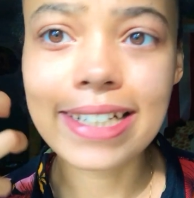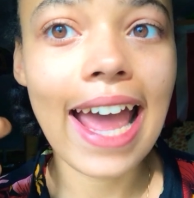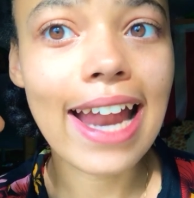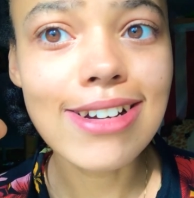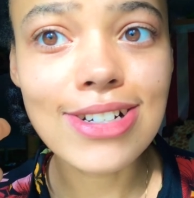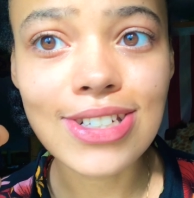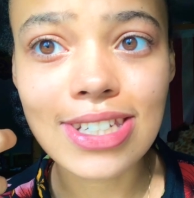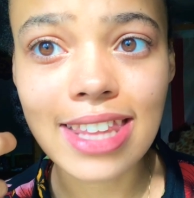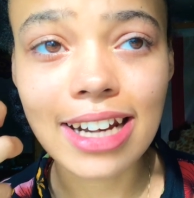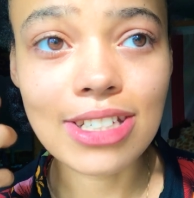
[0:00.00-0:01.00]

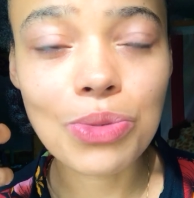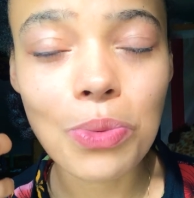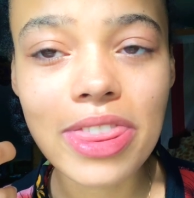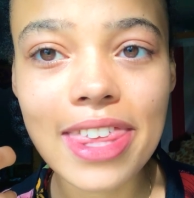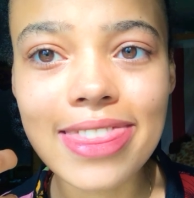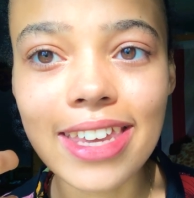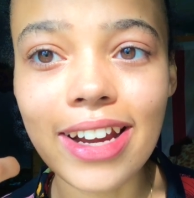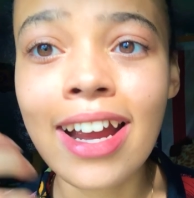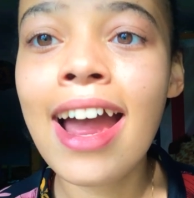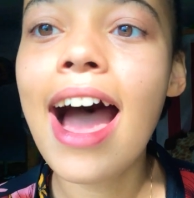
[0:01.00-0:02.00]
energy that is within there.
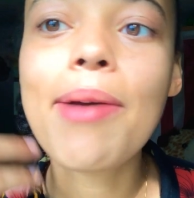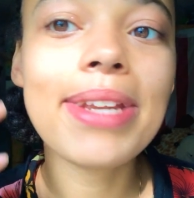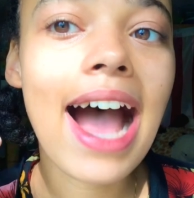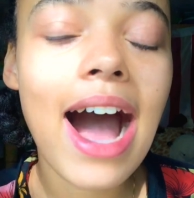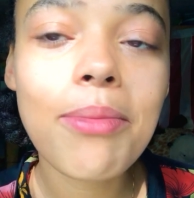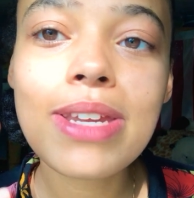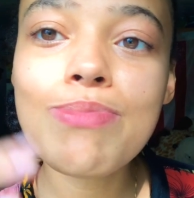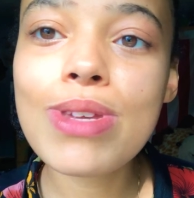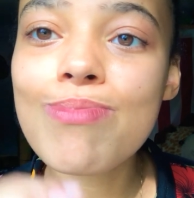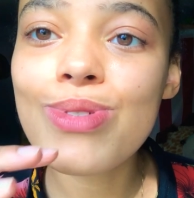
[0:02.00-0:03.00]
I mean, how many
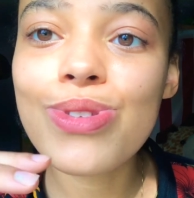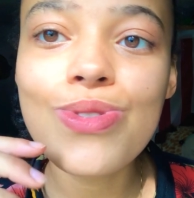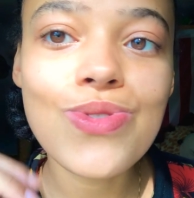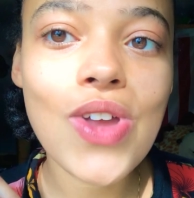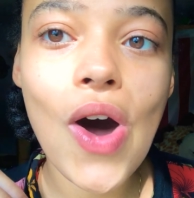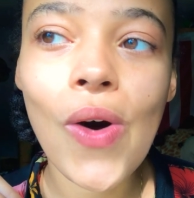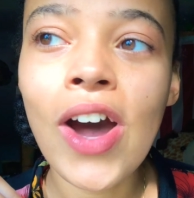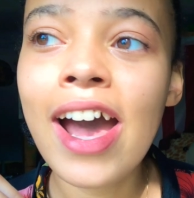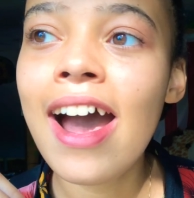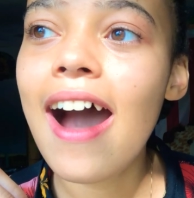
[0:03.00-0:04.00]
people do you know?
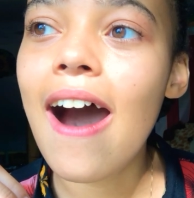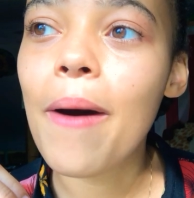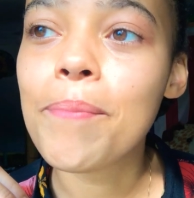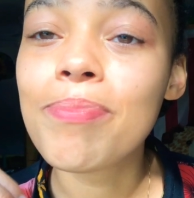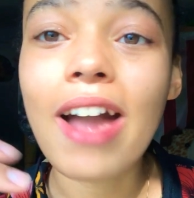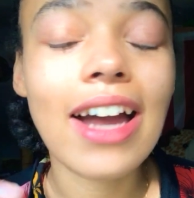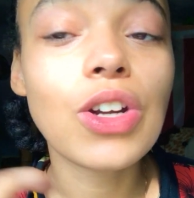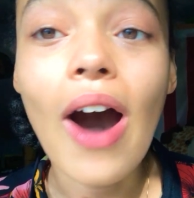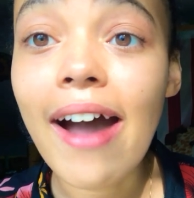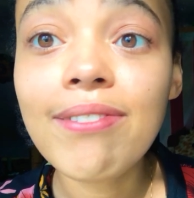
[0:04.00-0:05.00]
I
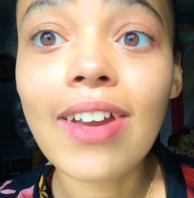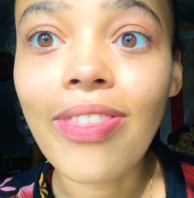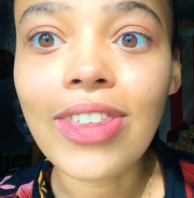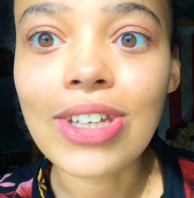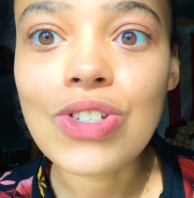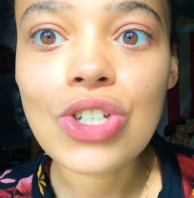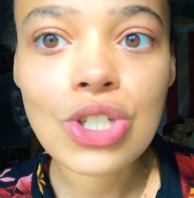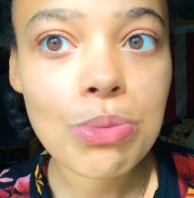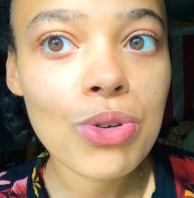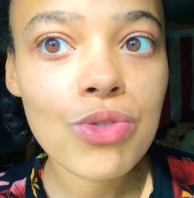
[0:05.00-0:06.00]
know I've done things just
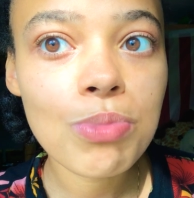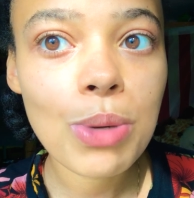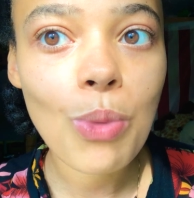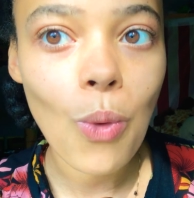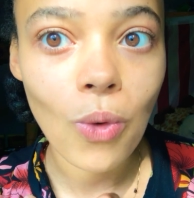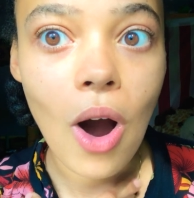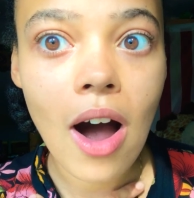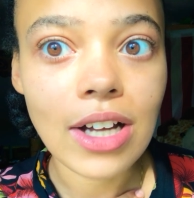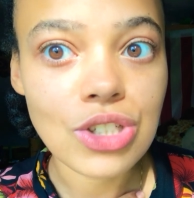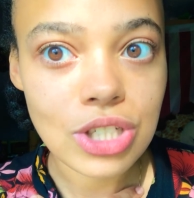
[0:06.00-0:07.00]
to prove people
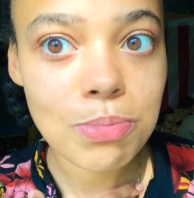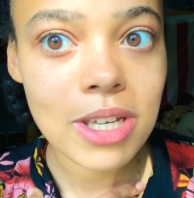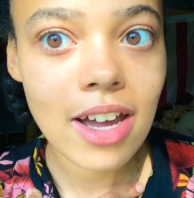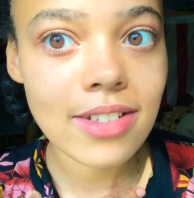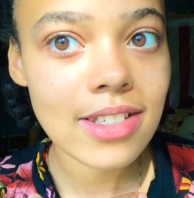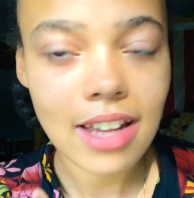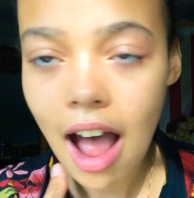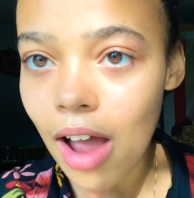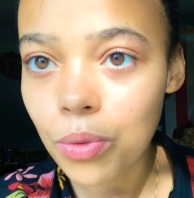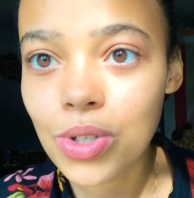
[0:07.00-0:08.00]
wrong, just because
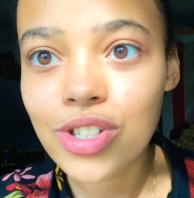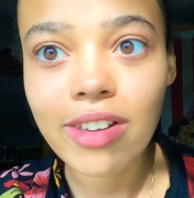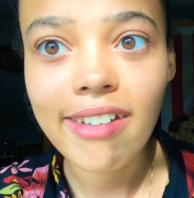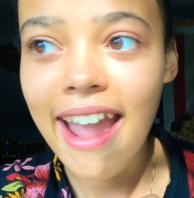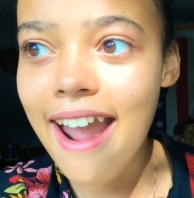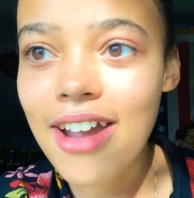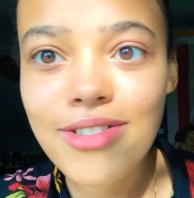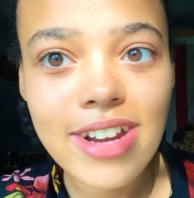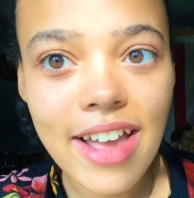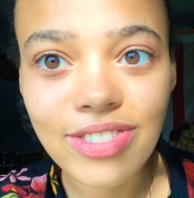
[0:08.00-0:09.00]
I was
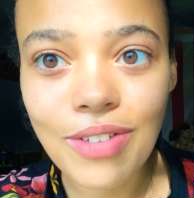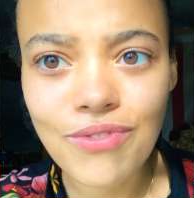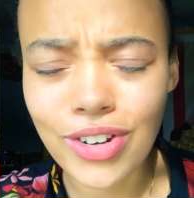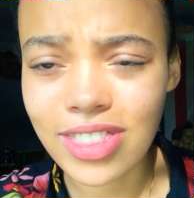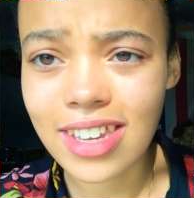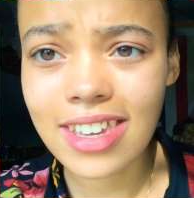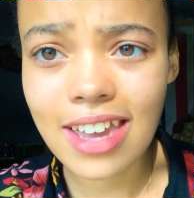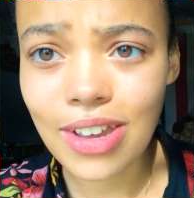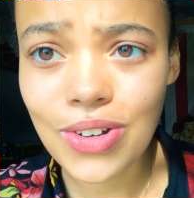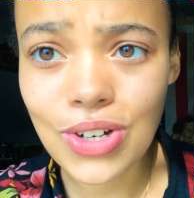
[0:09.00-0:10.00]
angry at them for thinking
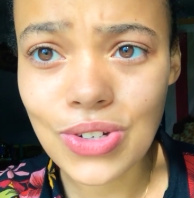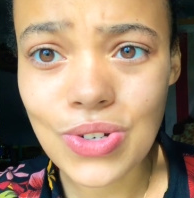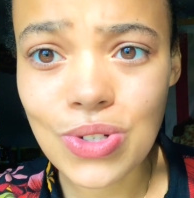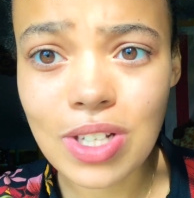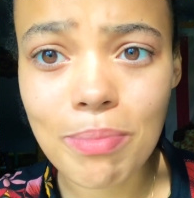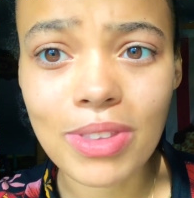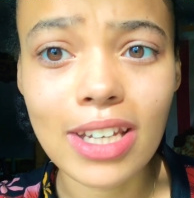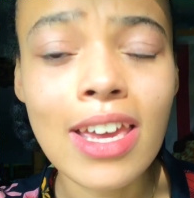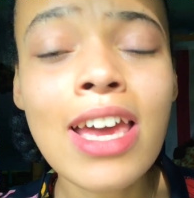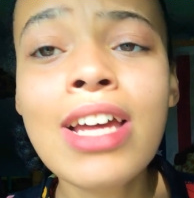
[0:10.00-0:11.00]
I couldn't do
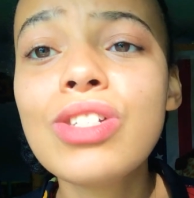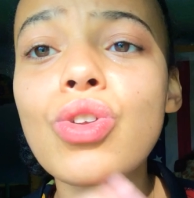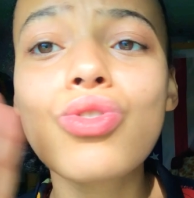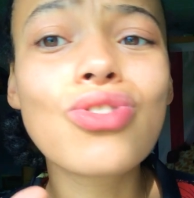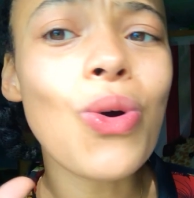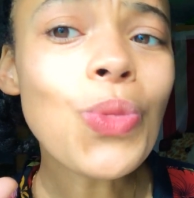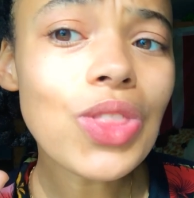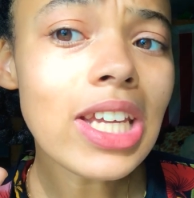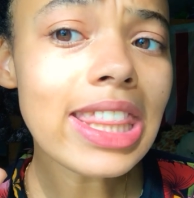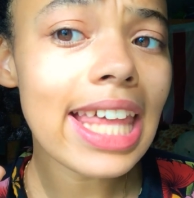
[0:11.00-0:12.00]
something. So don't
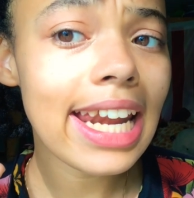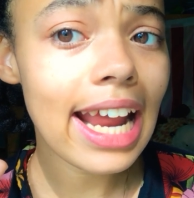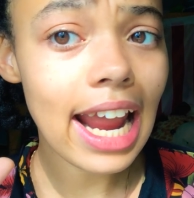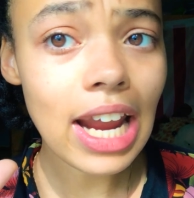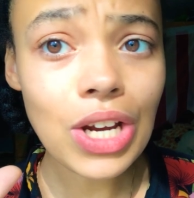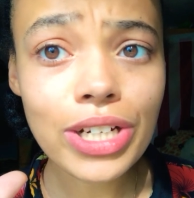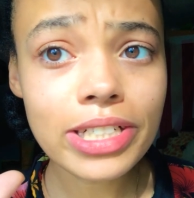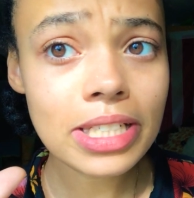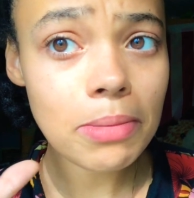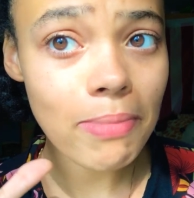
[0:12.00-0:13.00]
think that anger
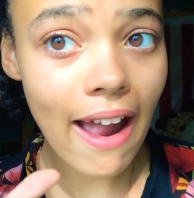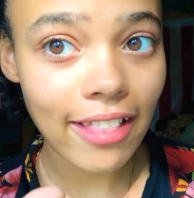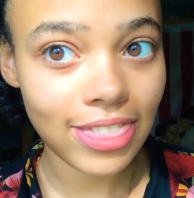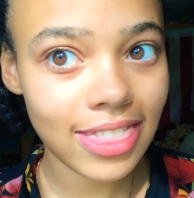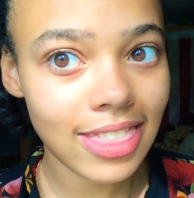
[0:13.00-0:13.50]
is a bad